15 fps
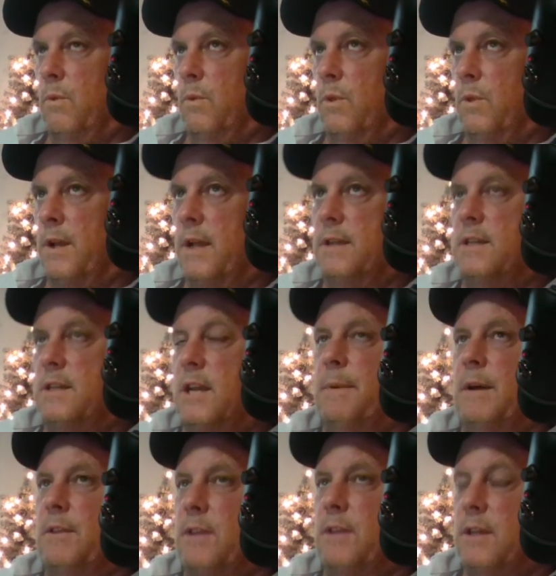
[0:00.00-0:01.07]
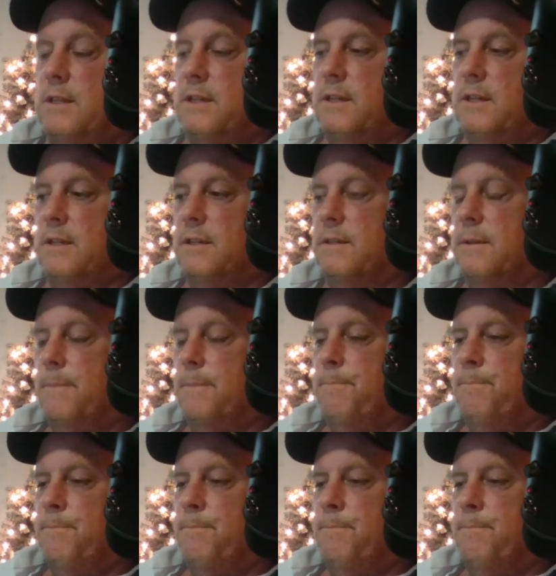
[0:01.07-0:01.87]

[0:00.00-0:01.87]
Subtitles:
nice thing about this is